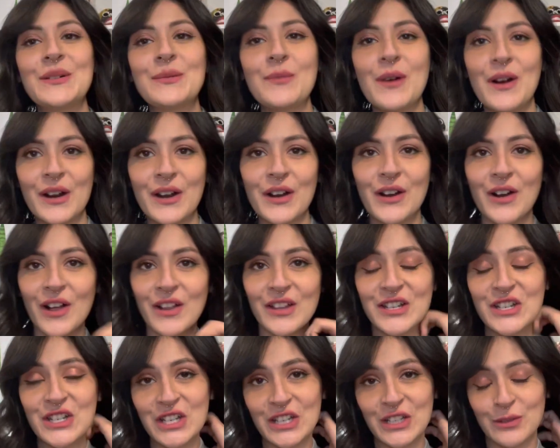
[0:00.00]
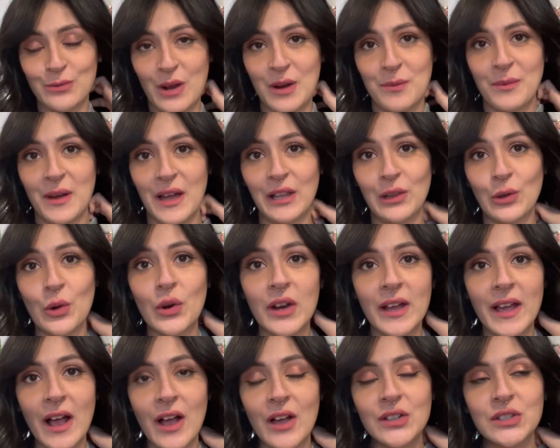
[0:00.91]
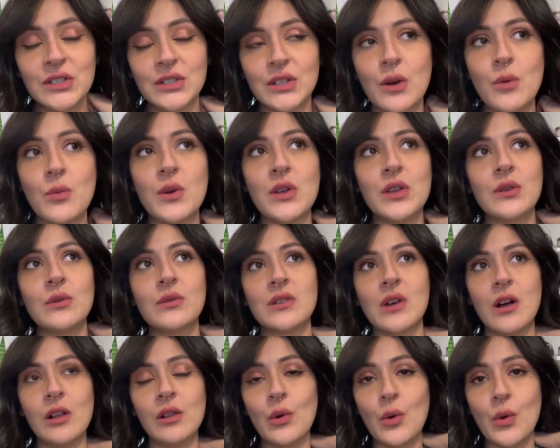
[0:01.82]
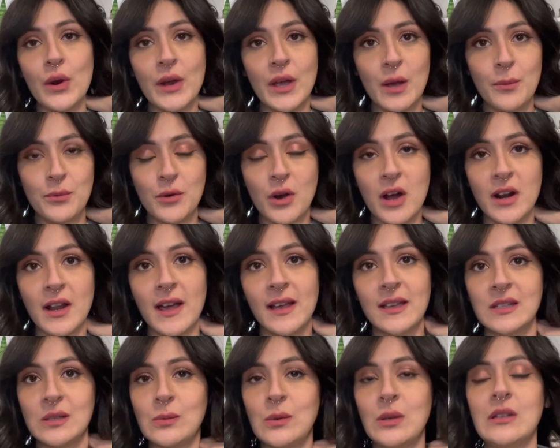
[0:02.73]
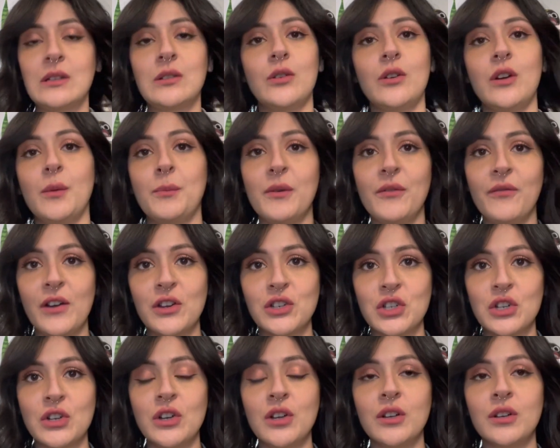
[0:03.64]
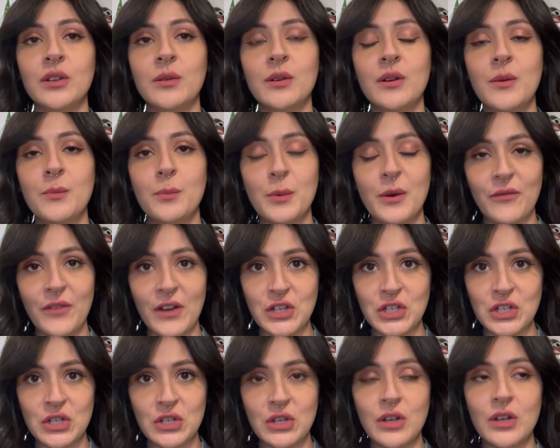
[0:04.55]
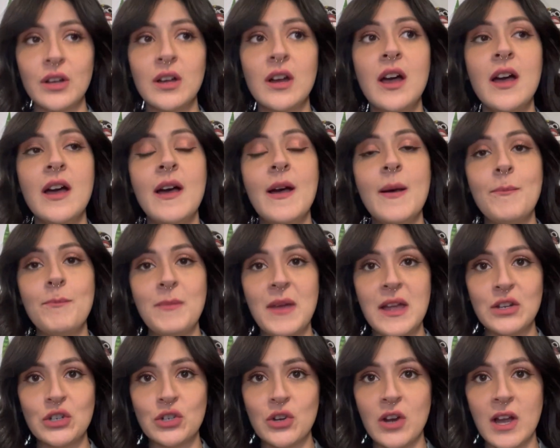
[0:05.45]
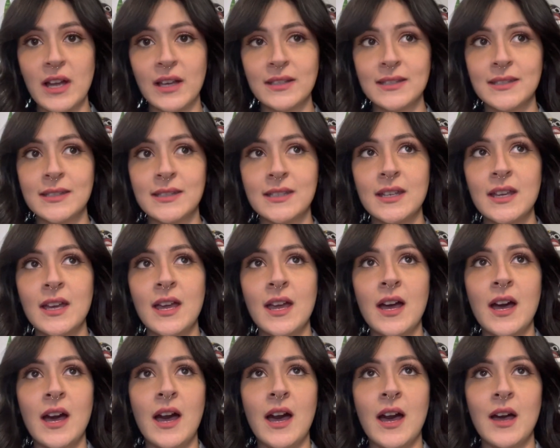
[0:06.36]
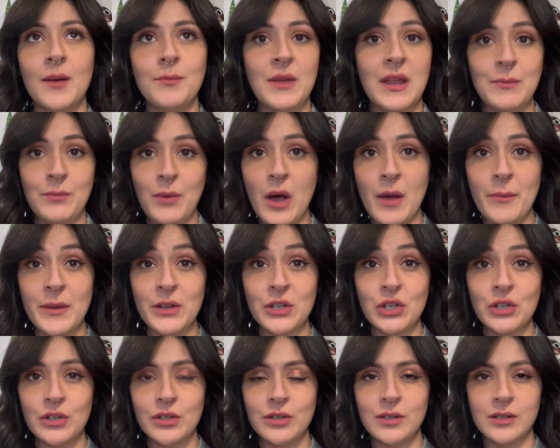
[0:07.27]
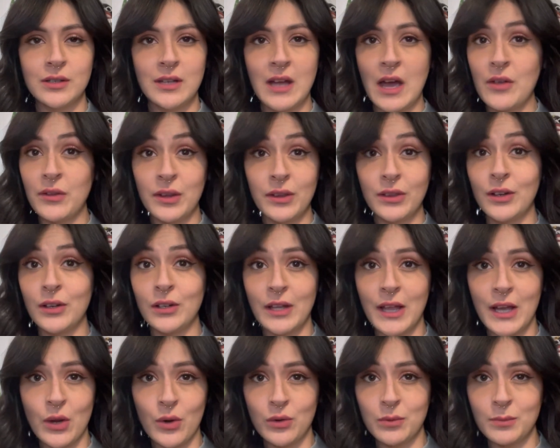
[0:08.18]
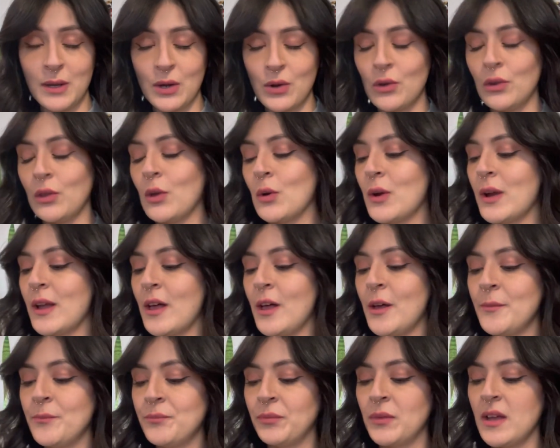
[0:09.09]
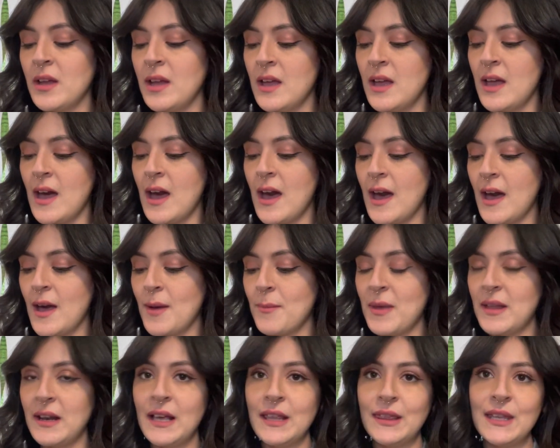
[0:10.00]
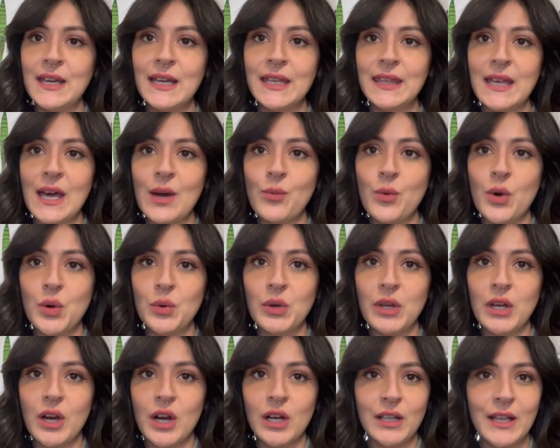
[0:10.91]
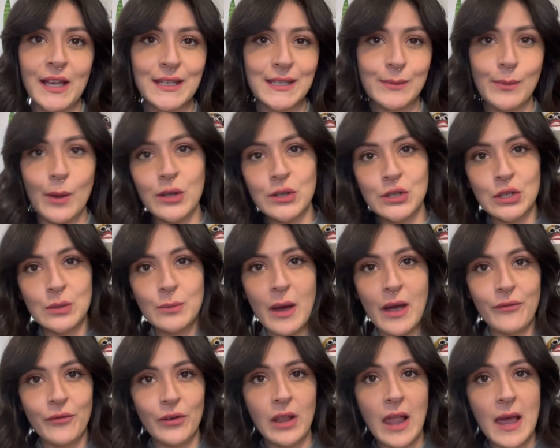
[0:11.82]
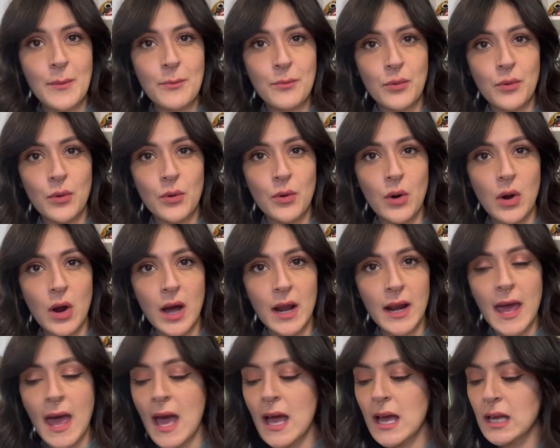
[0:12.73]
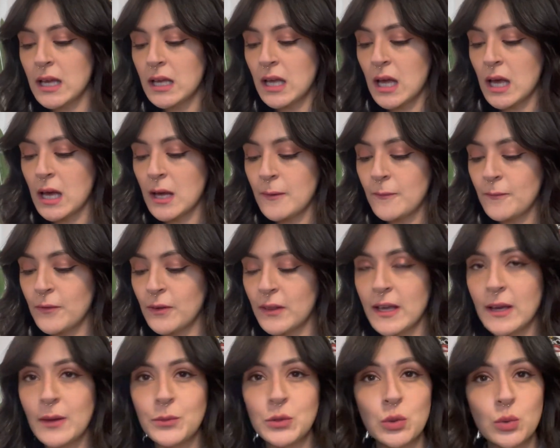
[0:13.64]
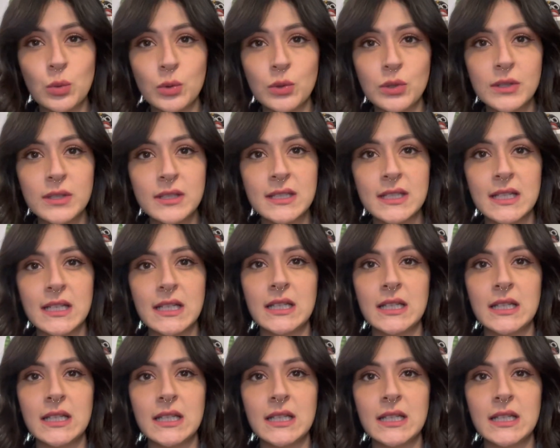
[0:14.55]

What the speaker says: Marca College is run by L'Oreal, so we use all L'Oreal products. We use L'Oreal Professional, Matrix, and Paul Mitchell, now that they're owned by L'Oreal. And I think that what we are sponsored by for product, for tools,